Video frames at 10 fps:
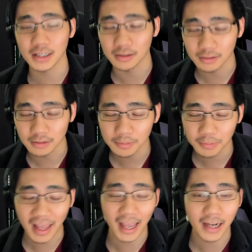in
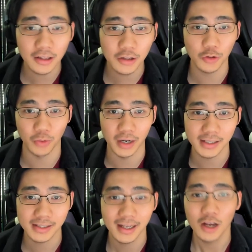Europe and in the
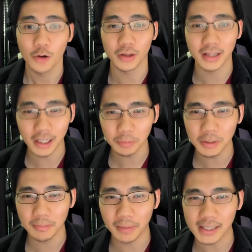US, with an
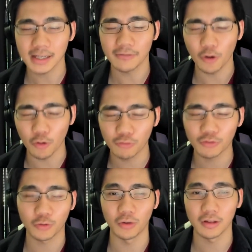LP base of
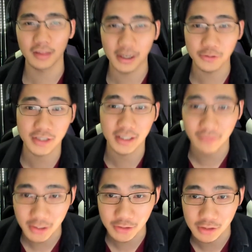over 1,000
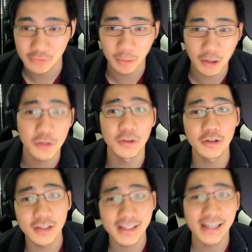investors from
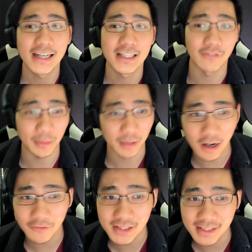entrepreneurs to family
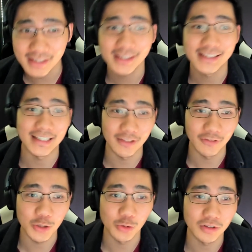offices to
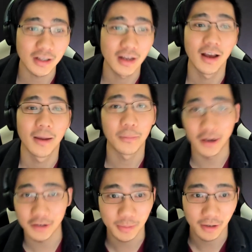individuals.
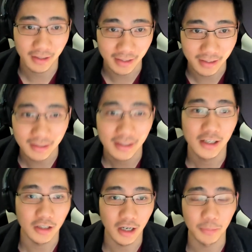Prior to Marktlink,
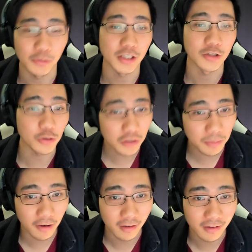Jaap was a
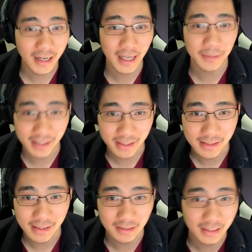junior partner at
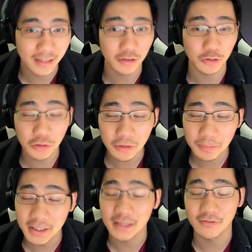McKinsey, leading their
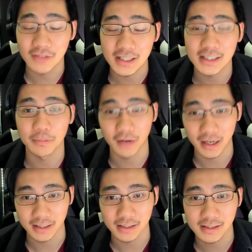European VC
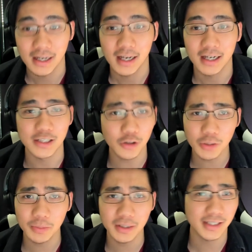practice. He's
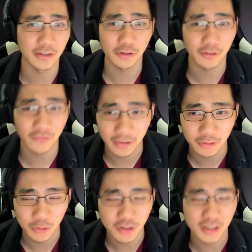also been a serial
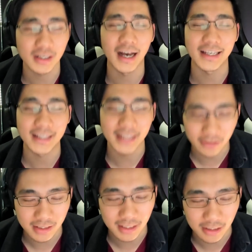founder, which is, I
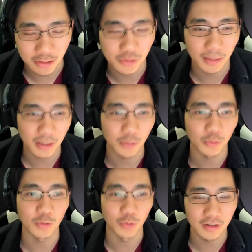guarantee you, something
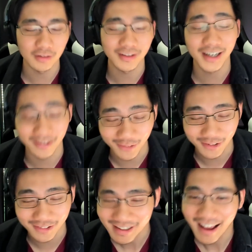we will
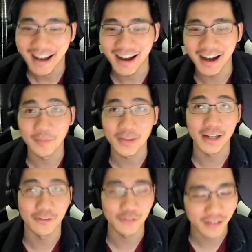cover. Um,
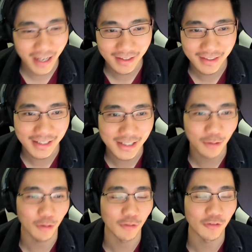and if you're an athlete
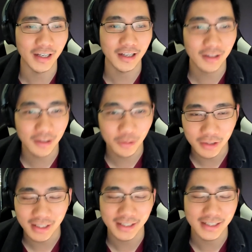or if you like
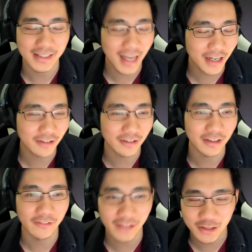clothing and attire
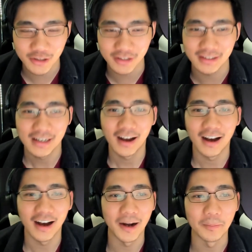and fashion,
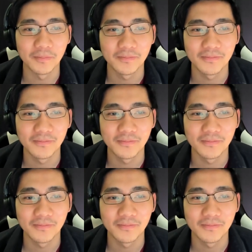um,